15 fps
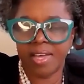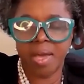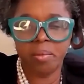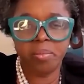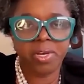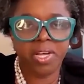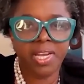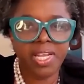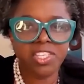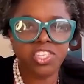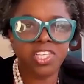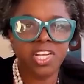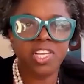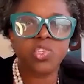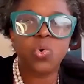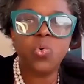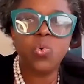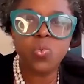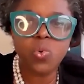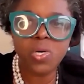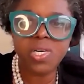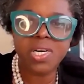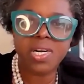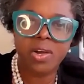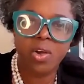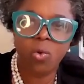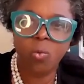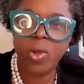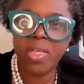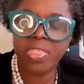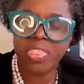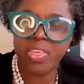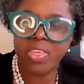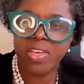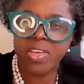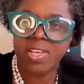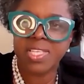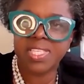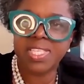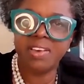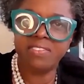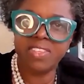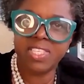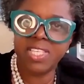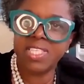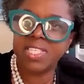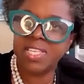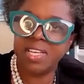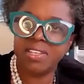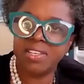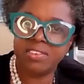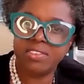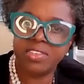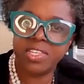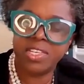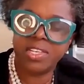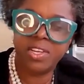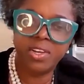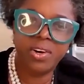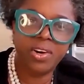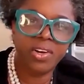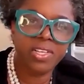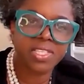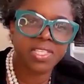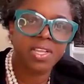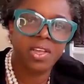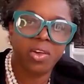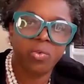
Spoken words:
chemical engineers who work with 17th Century Cures,